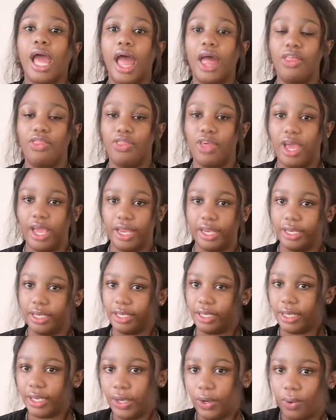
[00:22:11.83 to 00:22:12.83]
and
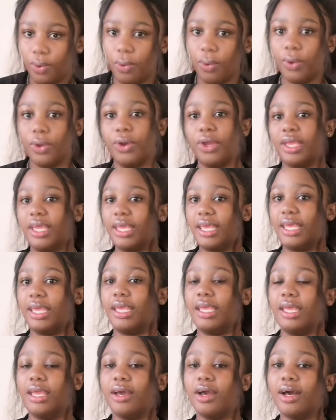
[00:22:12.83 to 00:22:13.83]
then your
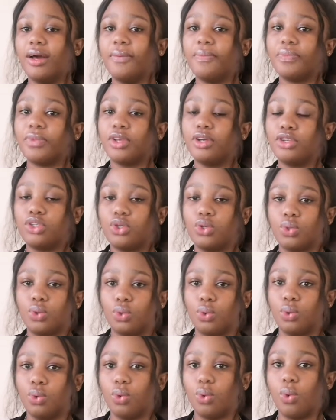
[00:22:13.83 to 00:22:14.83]
gear to
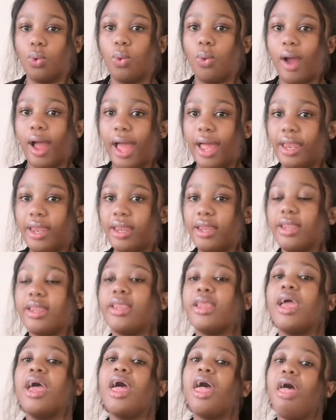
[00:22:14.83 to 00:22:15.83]

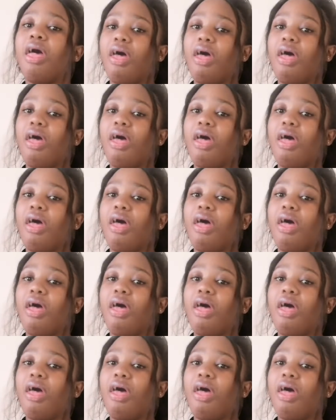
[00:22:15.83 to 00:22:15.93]
1,